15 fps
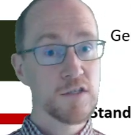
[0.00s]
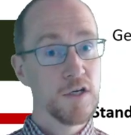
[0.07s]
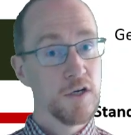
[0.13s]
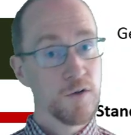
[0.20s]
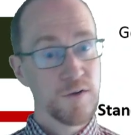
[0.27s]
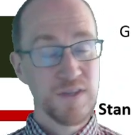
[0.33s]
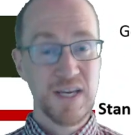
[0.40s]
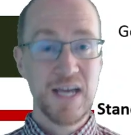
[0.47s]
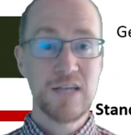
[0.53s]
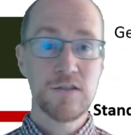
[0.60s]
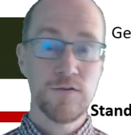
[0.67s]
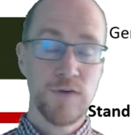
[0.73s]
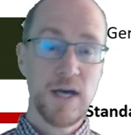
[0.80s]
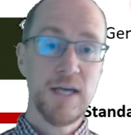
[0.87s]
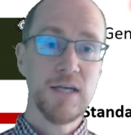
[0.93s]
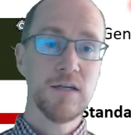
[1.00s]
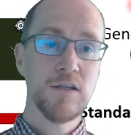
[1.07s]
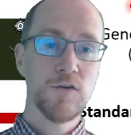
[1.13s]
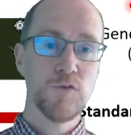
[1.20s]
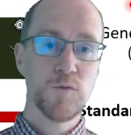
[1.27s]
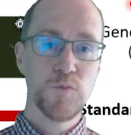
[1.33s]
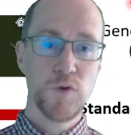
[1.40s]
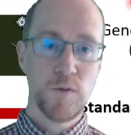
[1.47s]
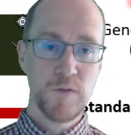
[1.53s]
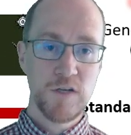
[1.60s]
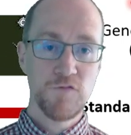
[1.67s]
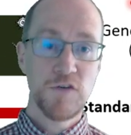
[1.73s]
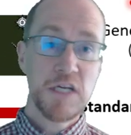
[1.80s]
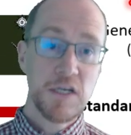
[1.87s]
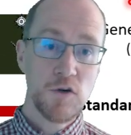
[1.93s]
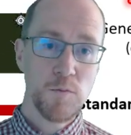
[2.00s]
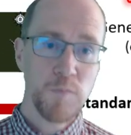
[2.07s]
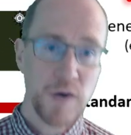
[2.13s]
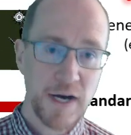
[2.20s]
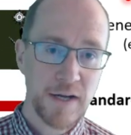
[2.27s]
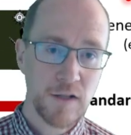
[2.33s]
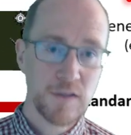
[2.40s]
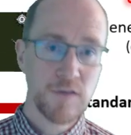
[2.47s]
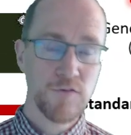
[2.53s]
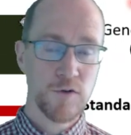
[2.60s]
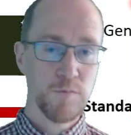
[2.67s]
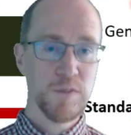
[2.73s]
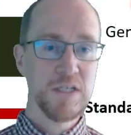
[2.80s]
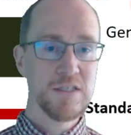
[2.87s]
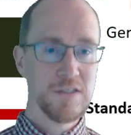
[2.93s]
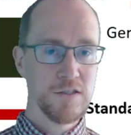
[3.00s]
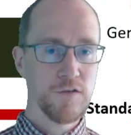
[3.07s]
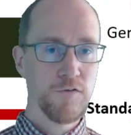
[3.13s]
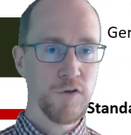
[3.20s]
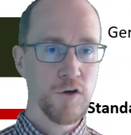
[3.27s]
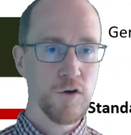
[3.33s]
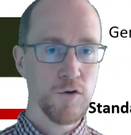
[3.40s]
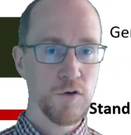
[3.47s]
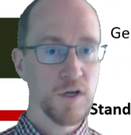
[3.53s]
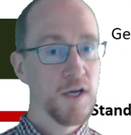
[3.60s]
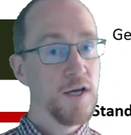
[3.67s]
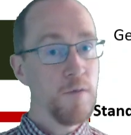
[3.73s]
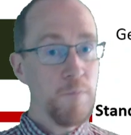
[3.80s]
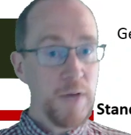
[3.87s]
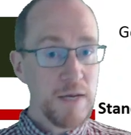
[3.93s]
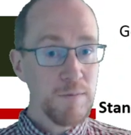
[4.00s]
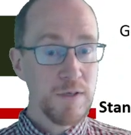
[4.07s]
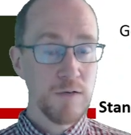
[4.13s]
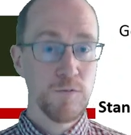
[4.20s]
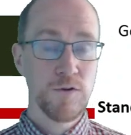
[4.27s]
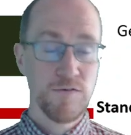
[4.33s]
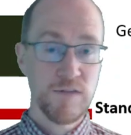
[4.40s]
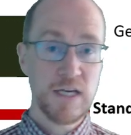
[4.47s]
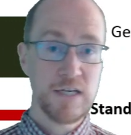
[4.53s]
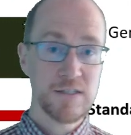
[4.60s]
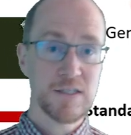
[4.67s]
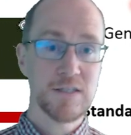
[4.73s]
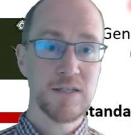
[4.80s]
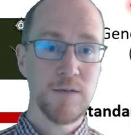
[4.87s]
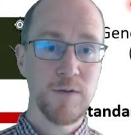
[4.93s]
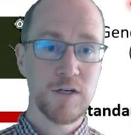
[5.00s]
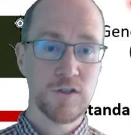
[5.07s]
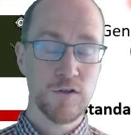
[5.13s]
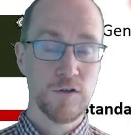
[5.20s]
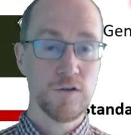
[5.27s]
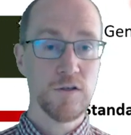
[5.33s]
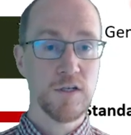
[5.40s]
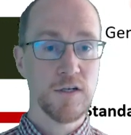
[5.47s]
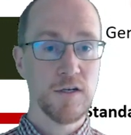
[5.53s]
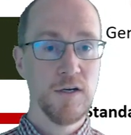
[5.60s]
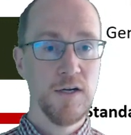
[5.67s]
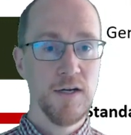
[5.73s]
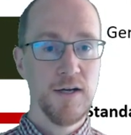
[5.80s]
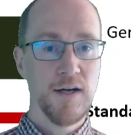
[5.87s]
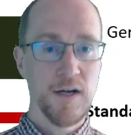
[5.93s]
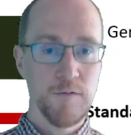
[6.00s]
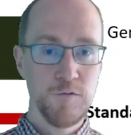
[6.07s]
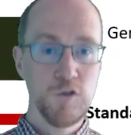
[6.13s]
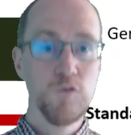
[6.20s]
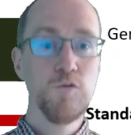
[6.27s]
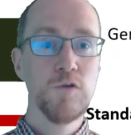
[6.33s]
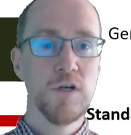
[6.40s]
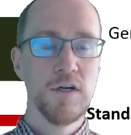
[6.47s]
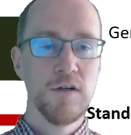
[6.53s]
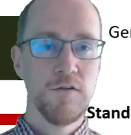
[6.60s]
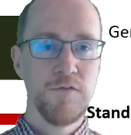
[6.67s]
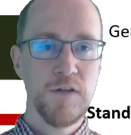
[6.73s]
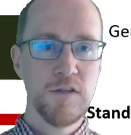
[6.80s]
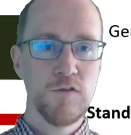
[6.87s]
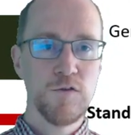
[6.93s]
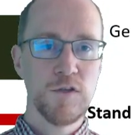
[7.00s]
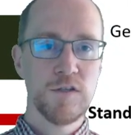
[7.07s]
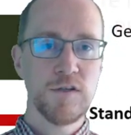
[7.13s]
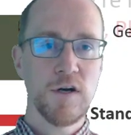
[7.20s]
Or in the case of icon, you would probably recompile different pieces of the code, maybe with days, as I mentioned earlier, to fit to the target